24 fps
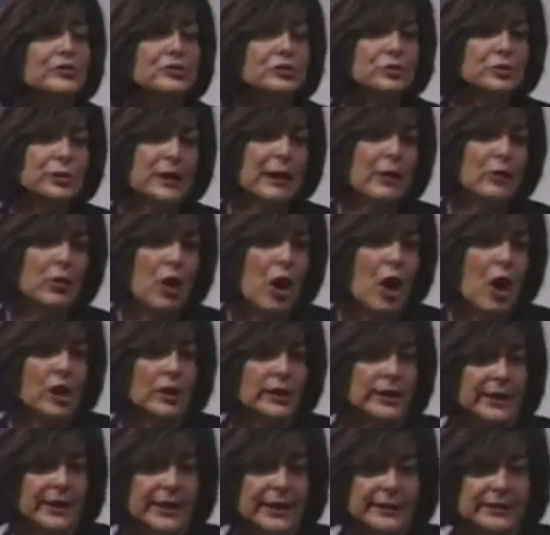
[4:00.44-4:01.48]
now
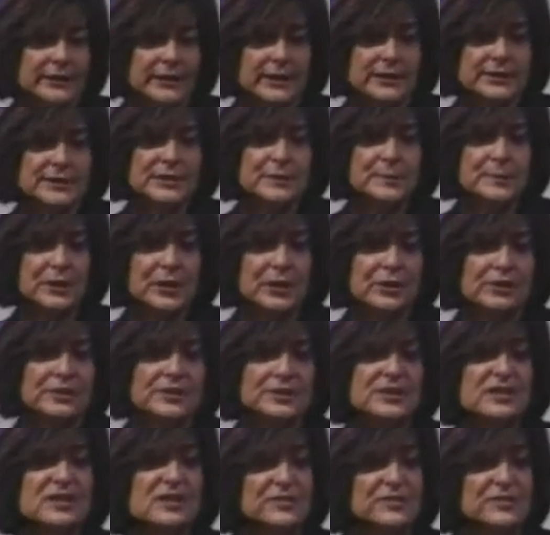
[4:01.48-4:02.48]
calling it conspiracies of